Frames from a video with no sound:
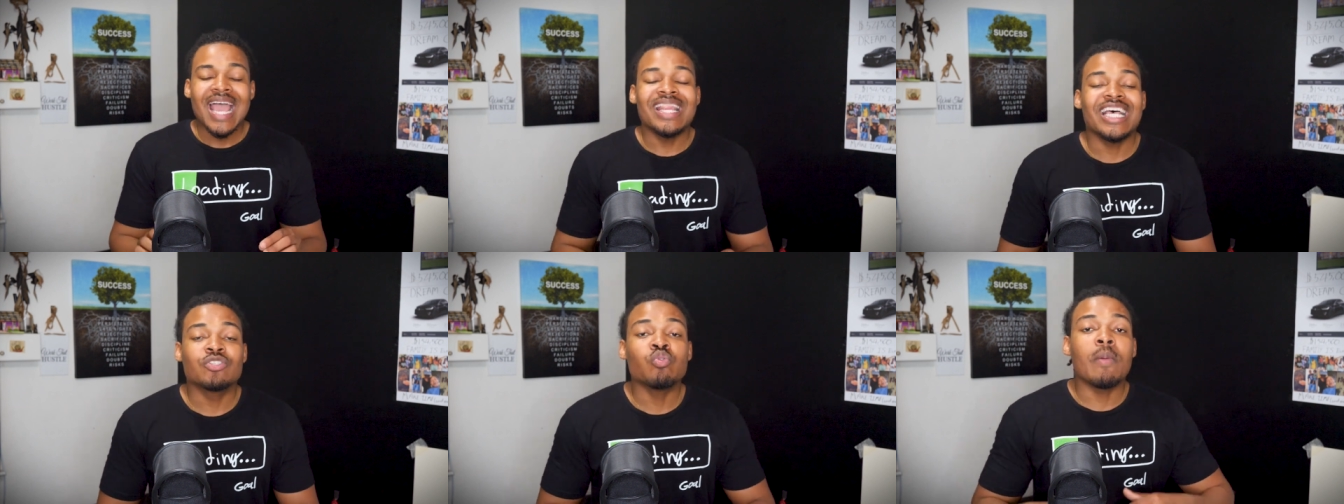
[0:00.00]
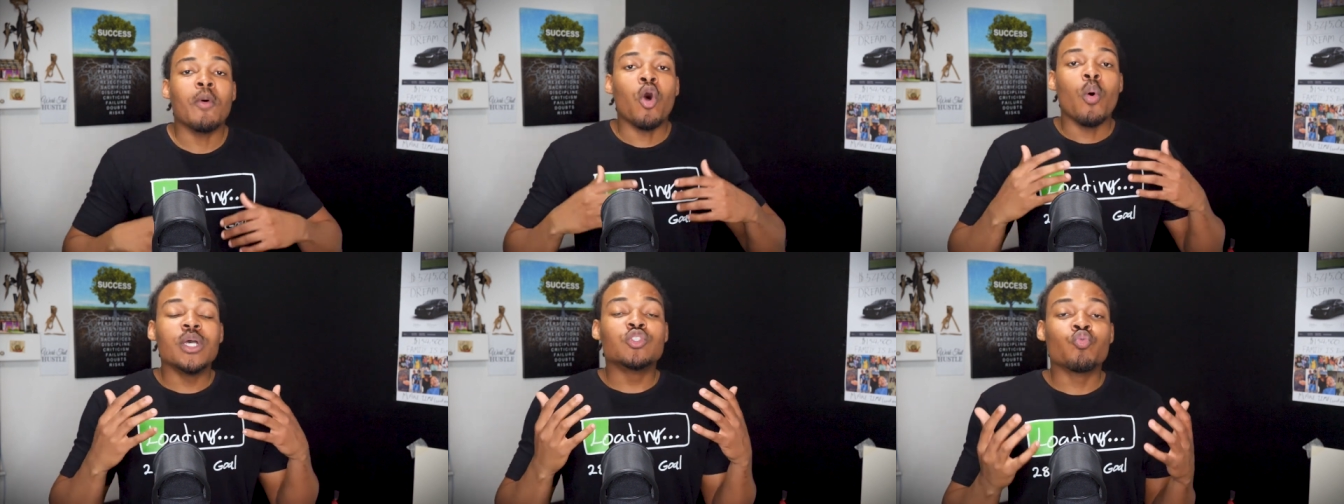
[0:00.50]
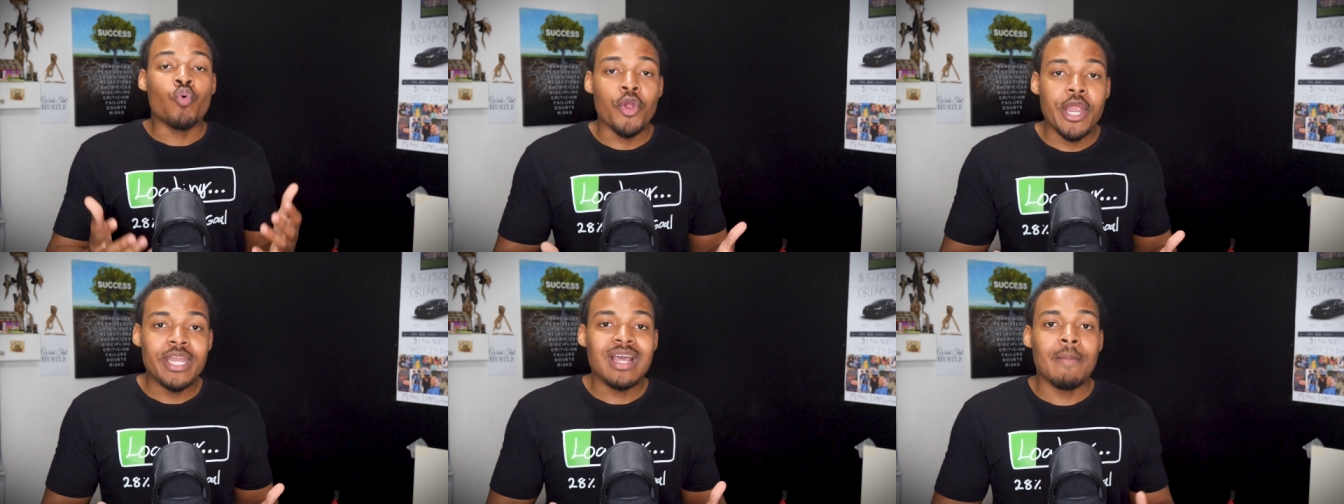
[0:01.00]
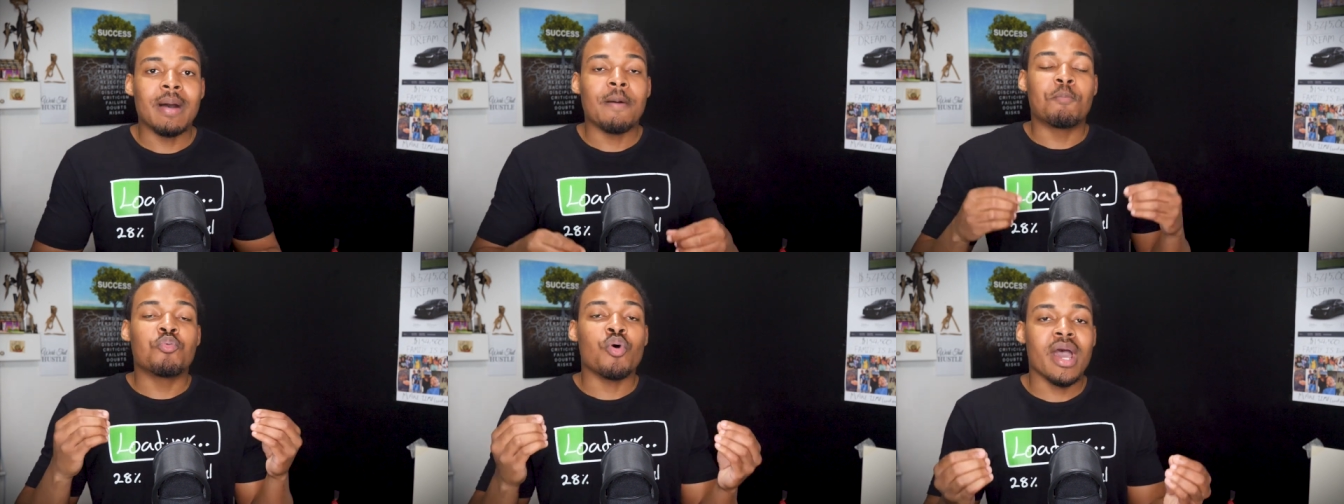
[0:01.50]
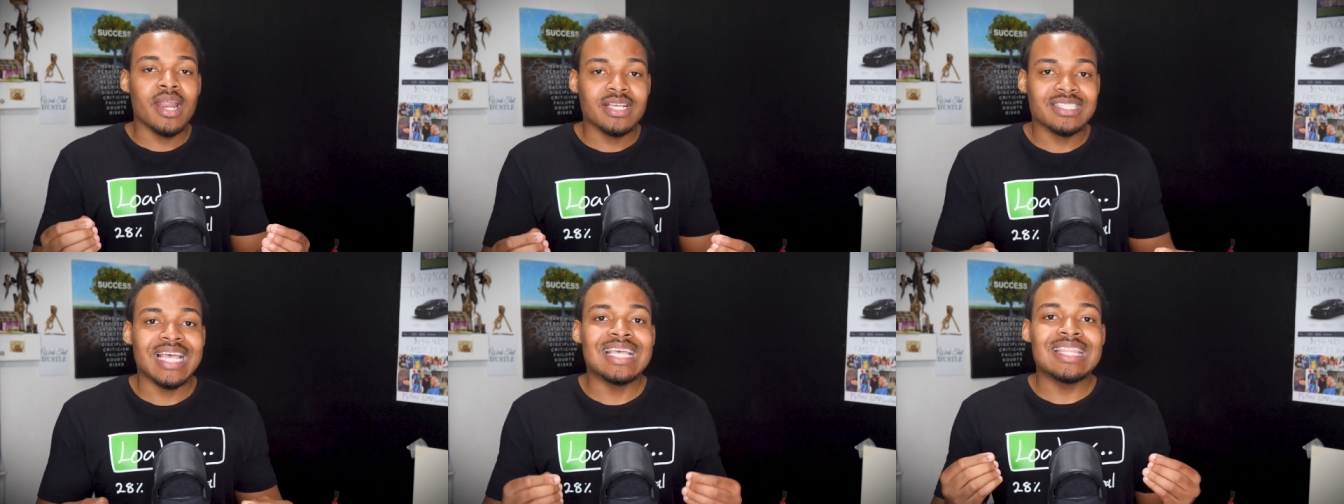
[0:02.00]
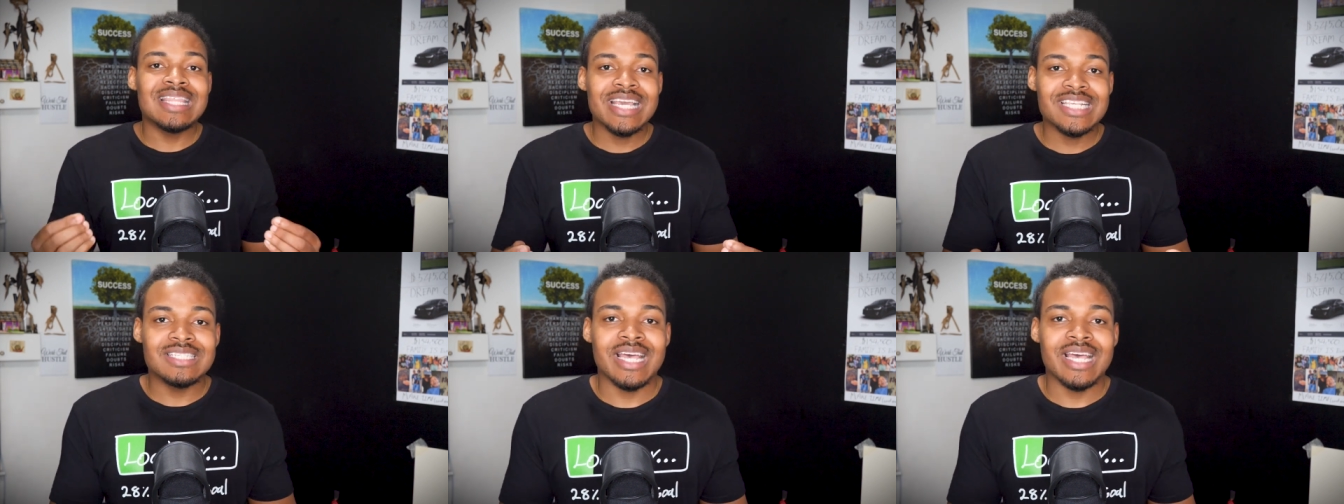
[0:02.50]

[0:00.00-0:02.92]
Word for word: And that's why I'm always worried about products like this.